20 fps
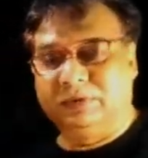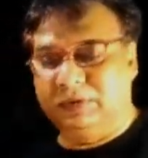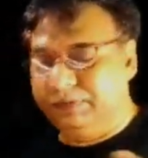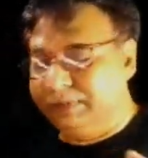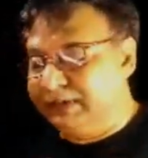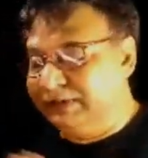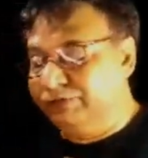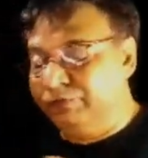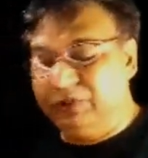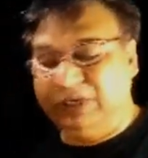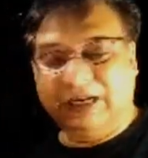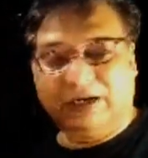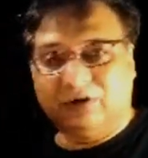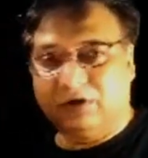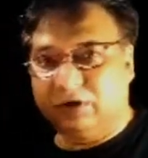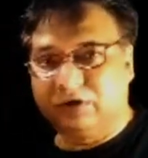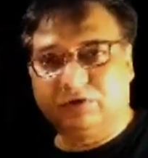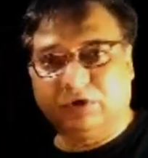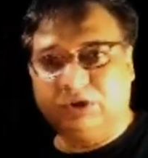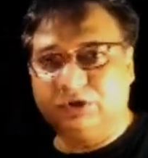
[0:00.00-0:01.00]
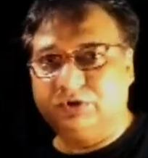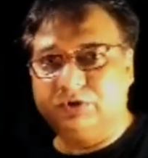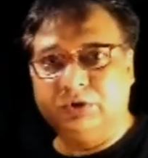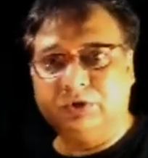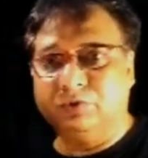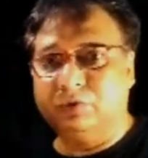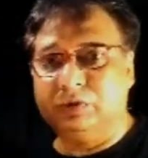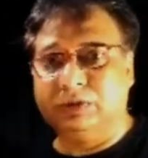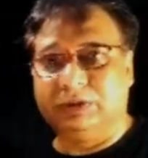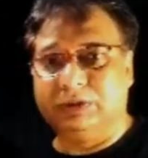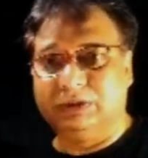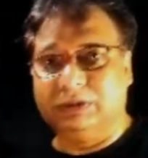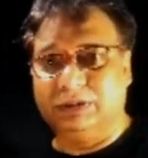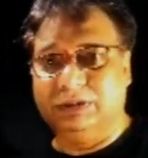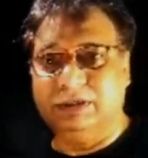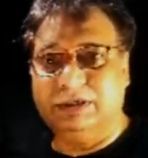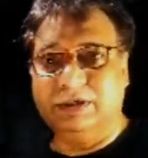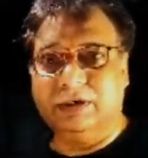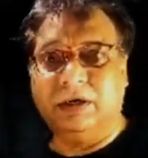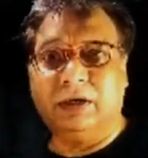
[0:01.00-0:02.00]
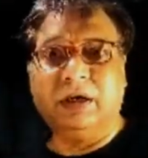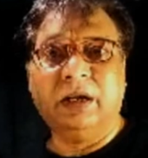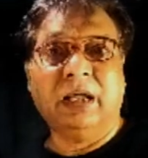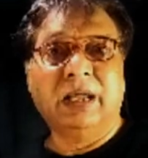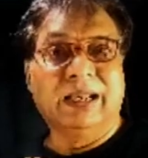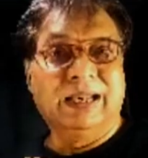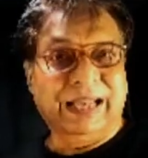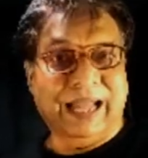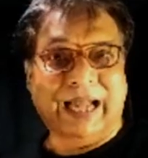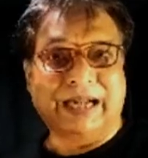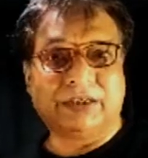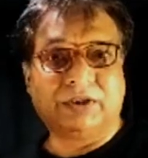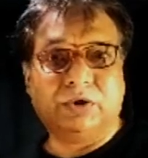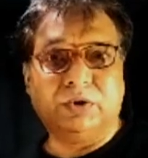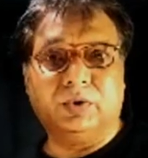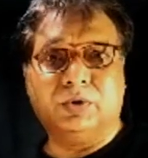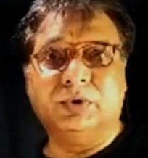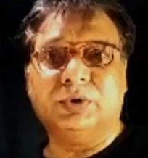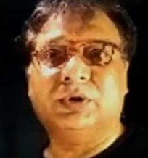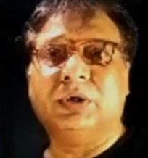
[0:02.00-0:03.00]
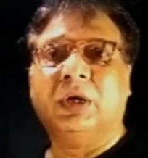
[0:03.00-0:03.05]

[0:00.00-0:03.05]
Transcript: We are not going to use here lactose.